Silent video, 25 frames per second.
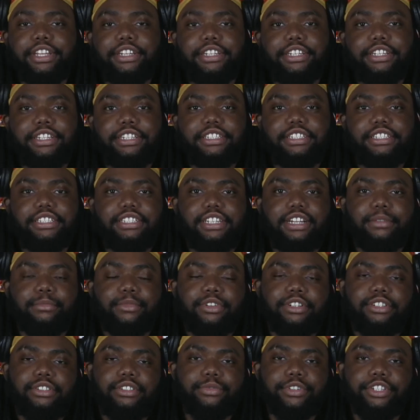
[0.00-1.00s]
Nix. I'm
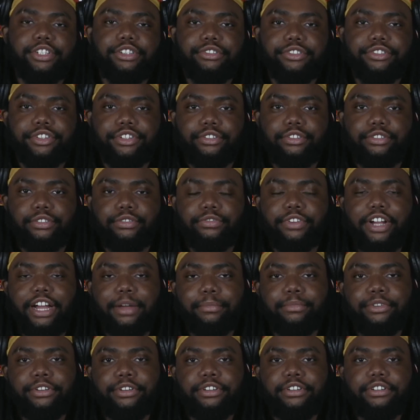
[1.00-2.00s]
a 23-year-old
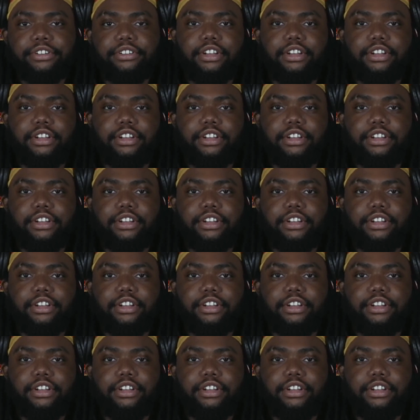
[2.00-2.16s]
rapper